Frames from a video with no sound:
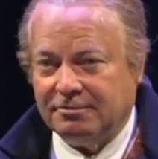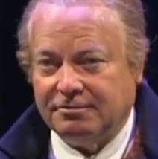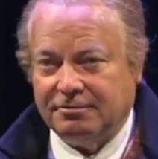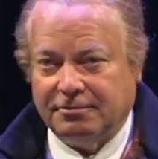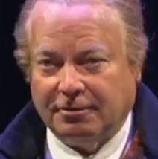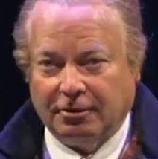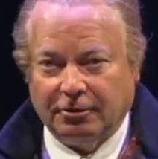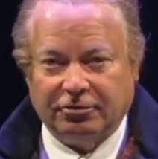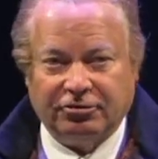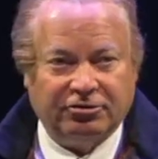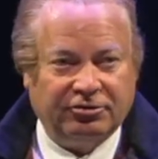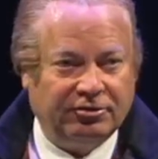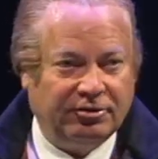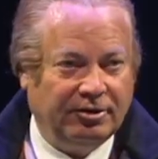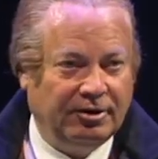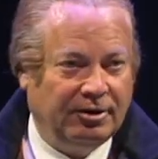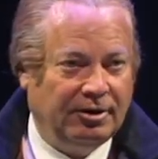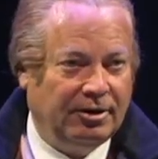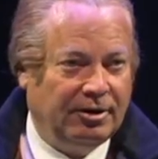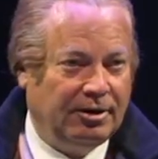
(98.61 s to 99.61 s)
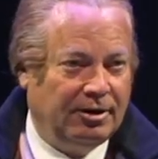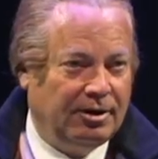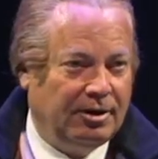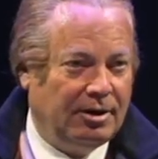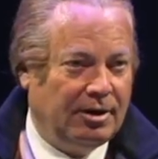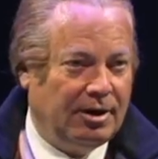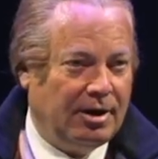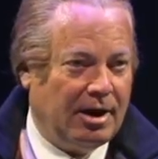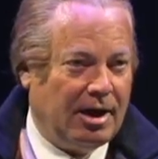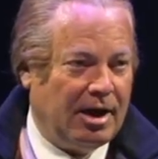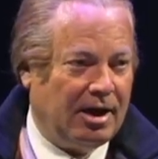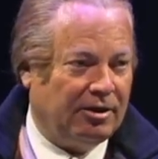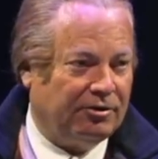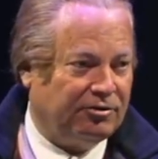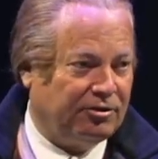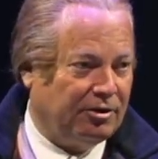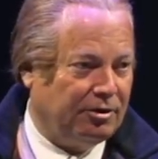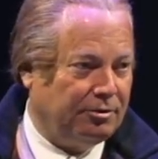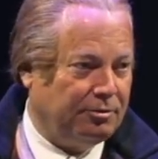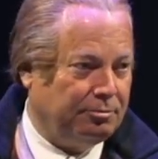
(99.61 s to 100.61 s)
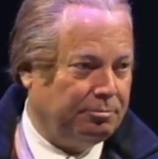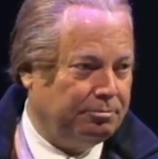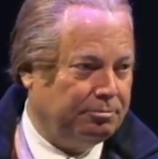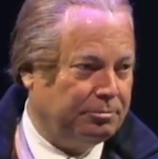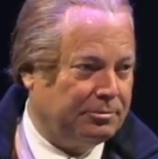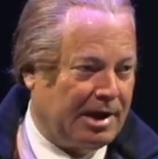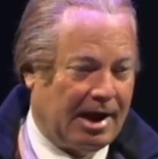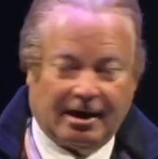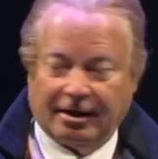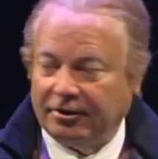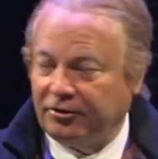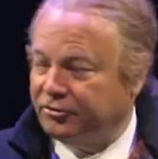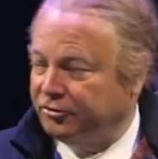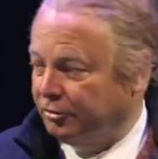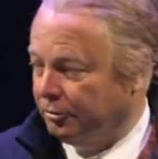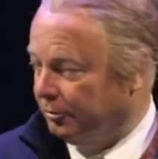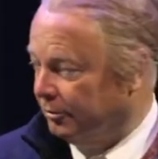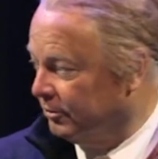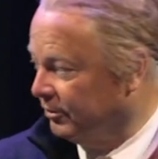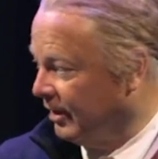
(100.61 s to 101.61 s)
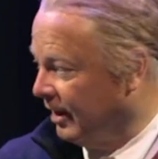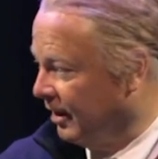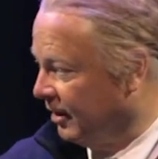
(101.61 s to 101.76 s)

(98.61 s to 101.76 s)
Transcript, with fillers: First, as a college student,